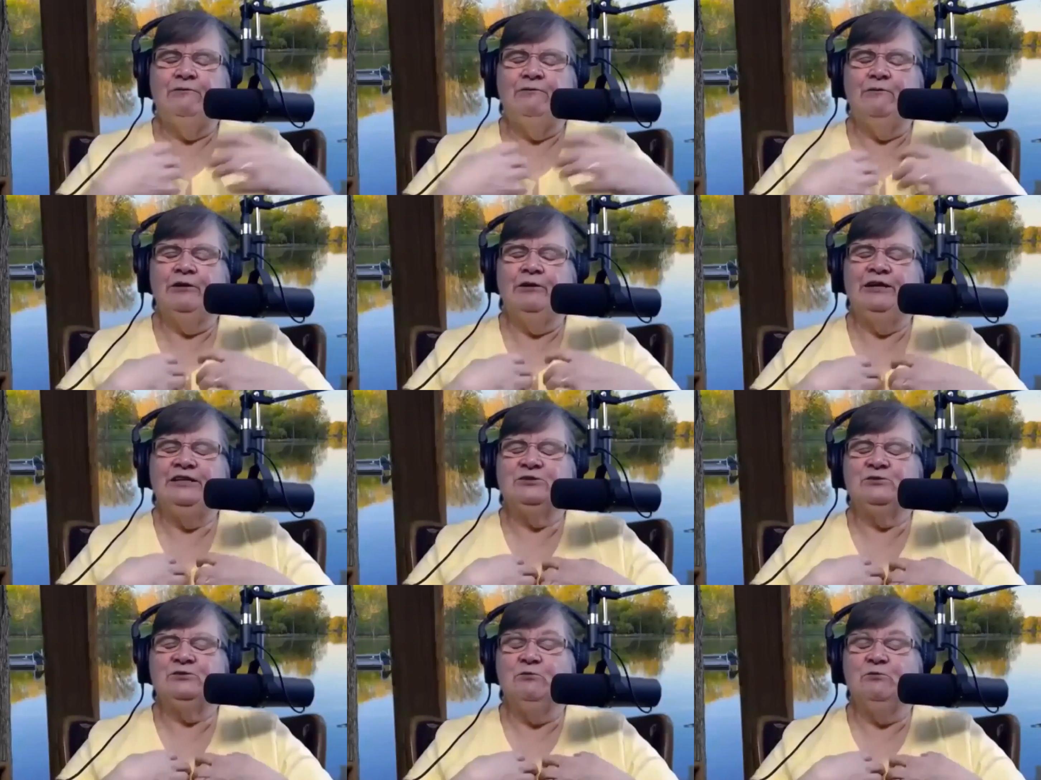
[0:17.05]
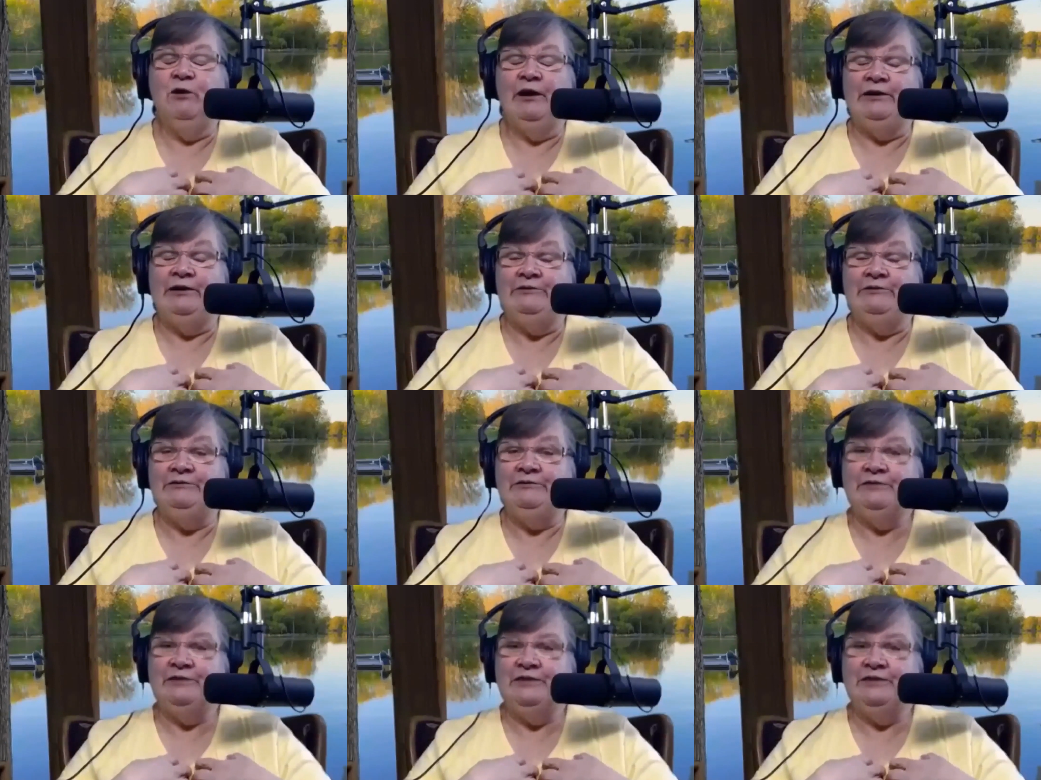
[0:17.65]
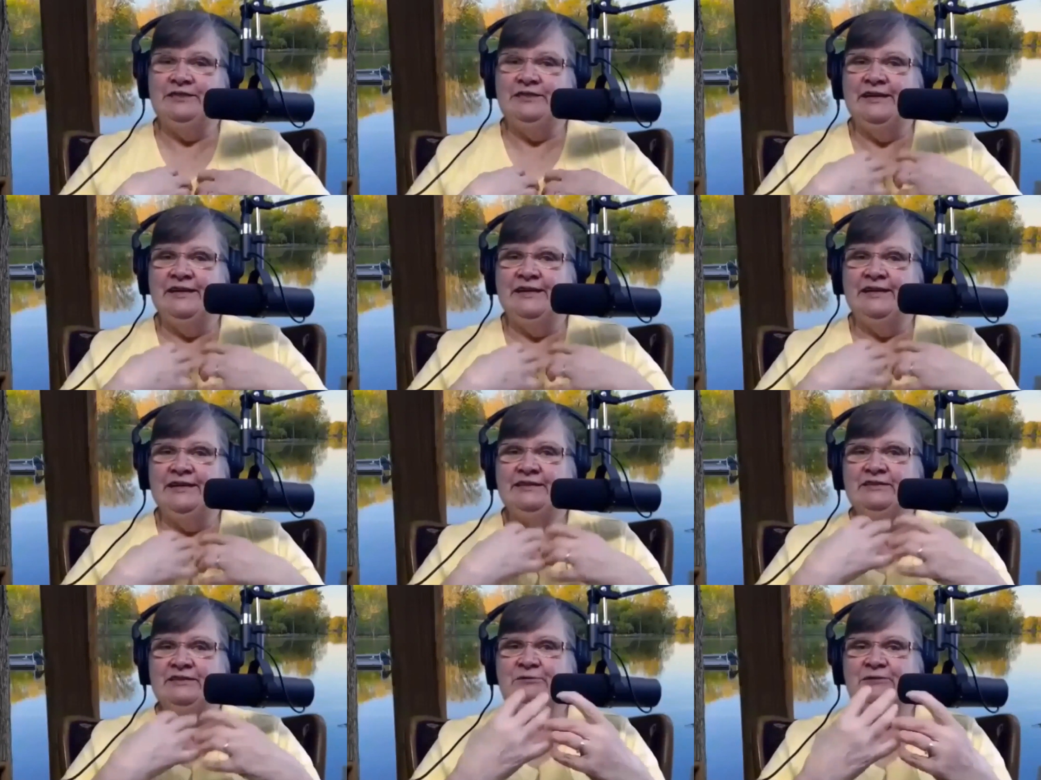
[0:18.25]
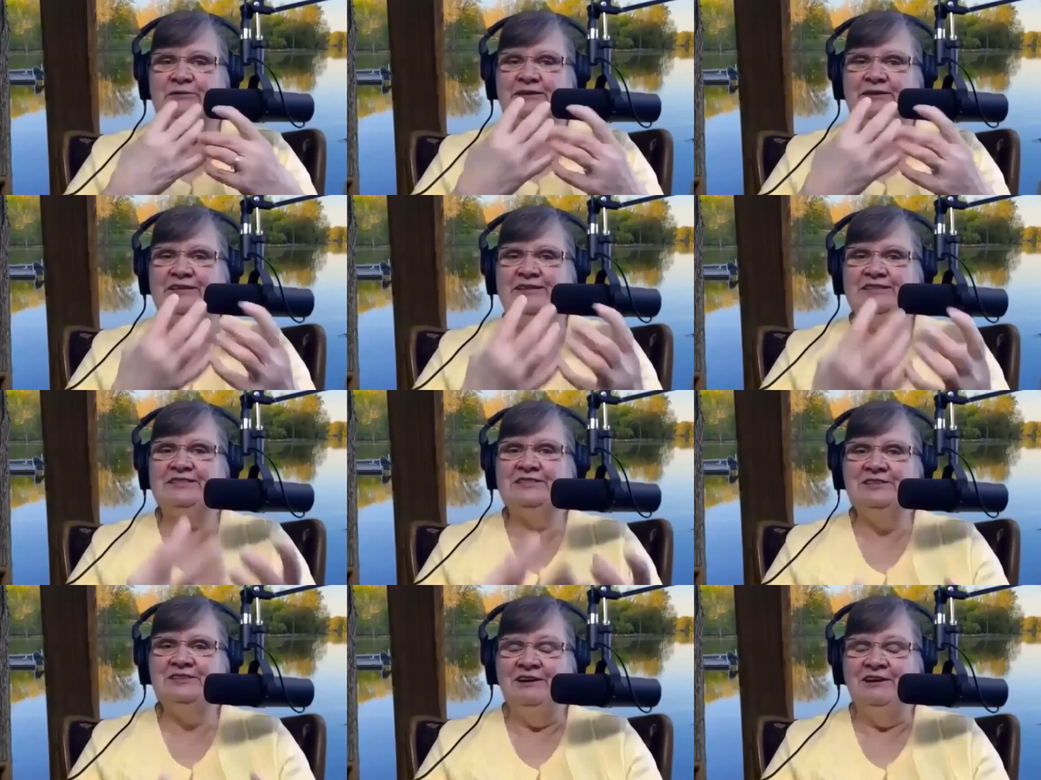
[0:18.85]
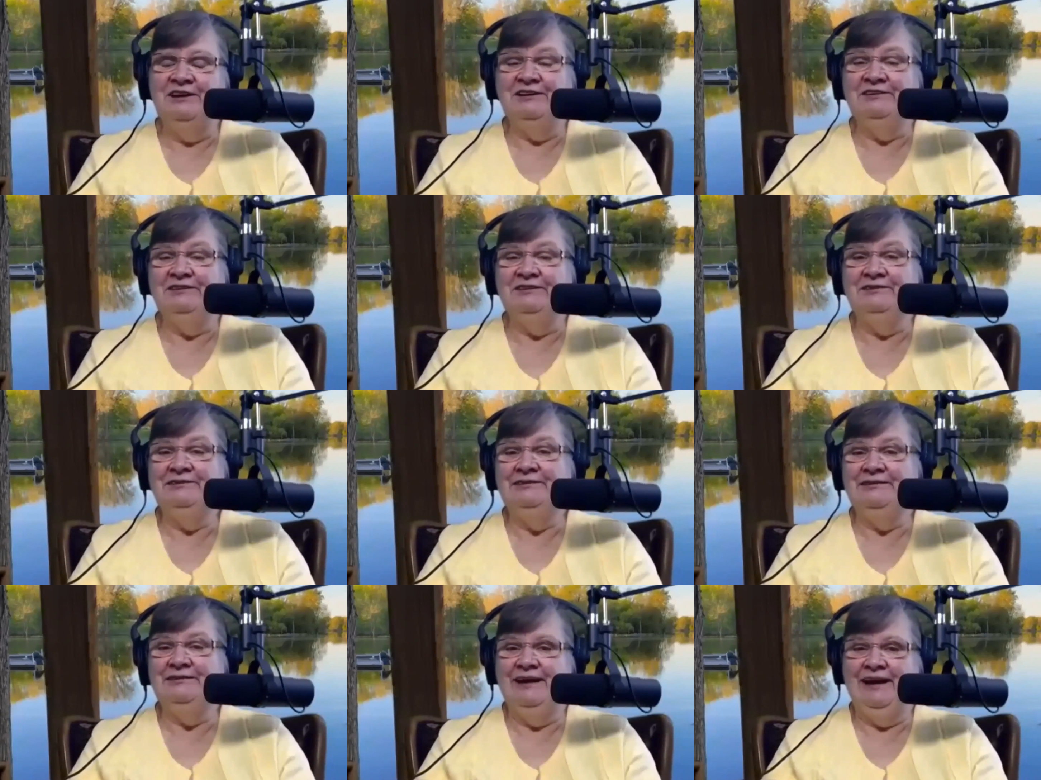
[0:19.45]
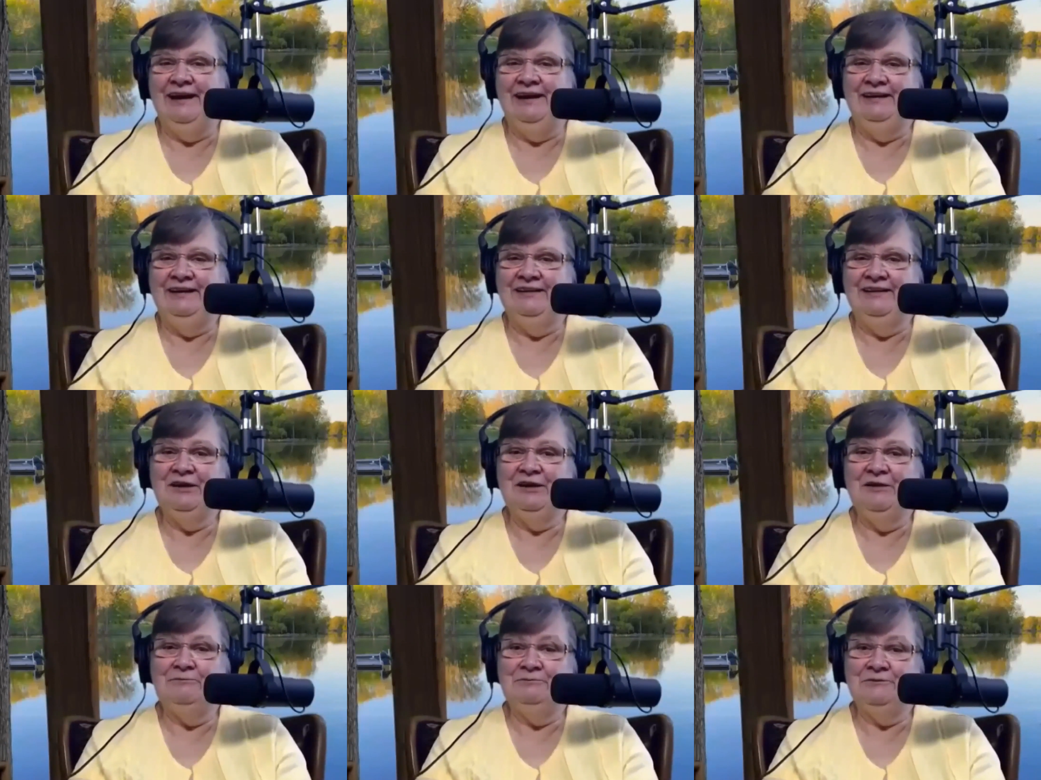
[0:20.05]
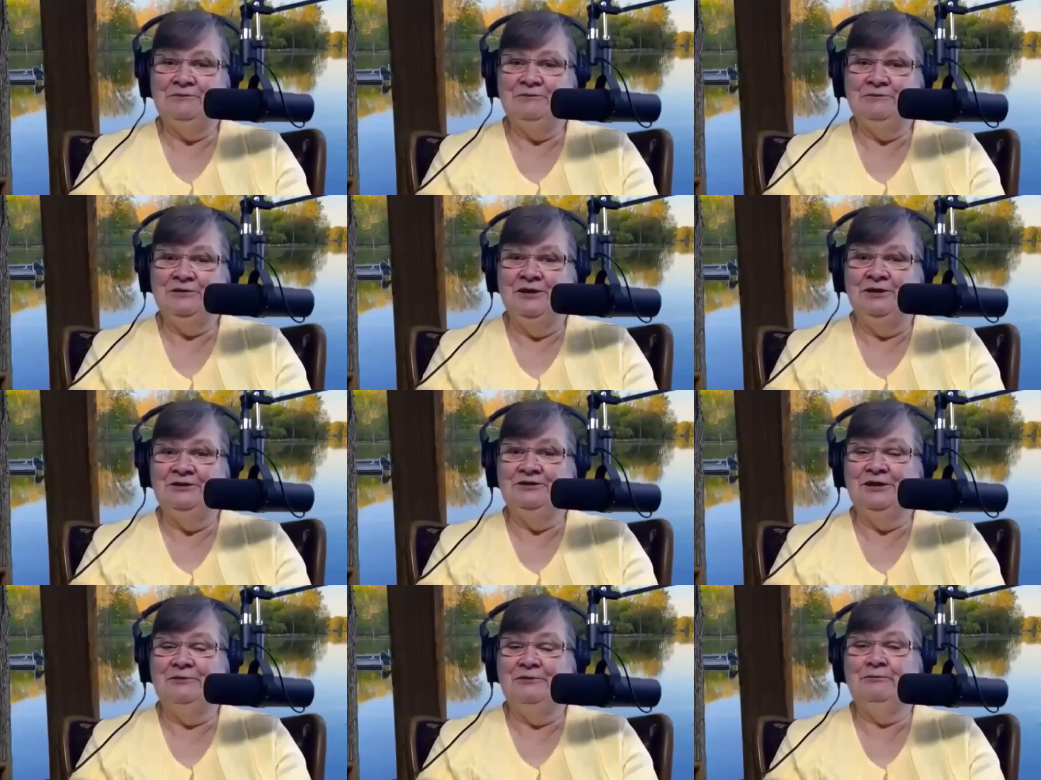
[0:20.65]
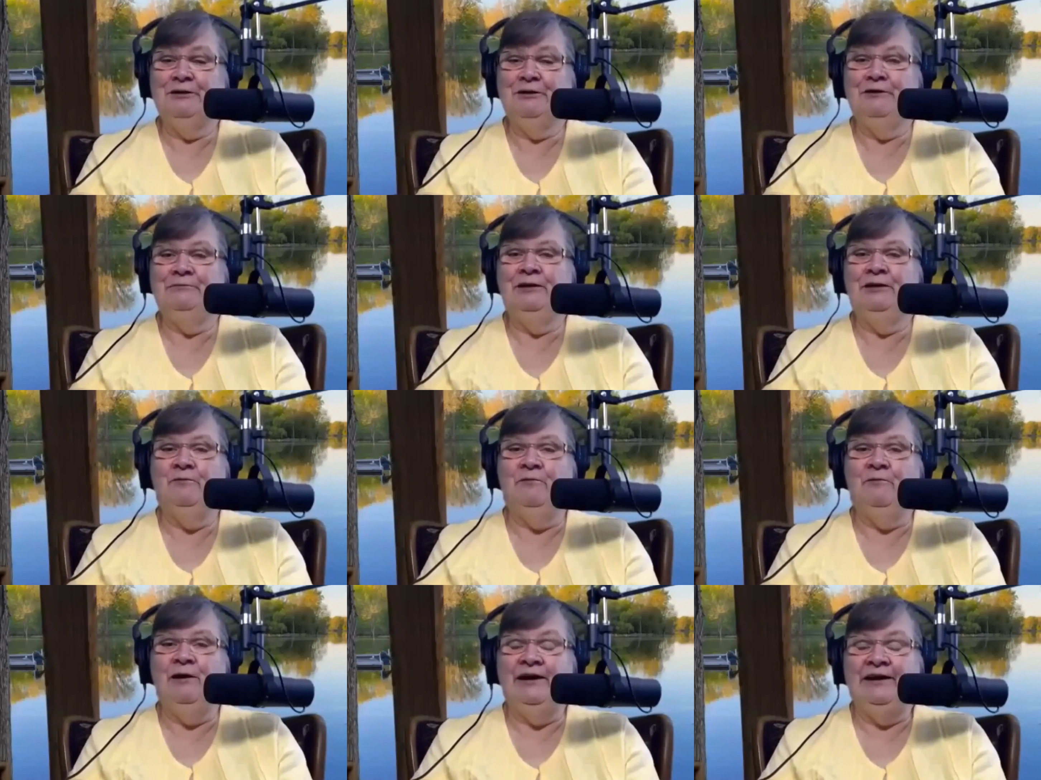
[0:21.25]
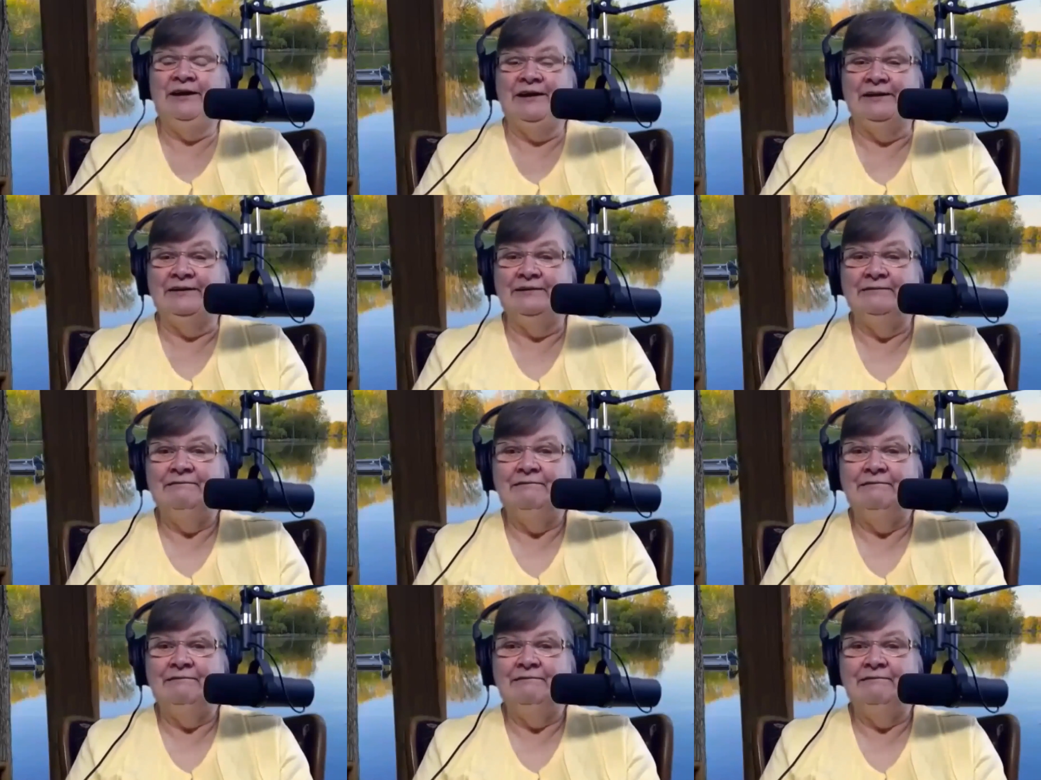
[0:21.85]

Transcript: for his wife to dance with his son at his son's upcoming wedding.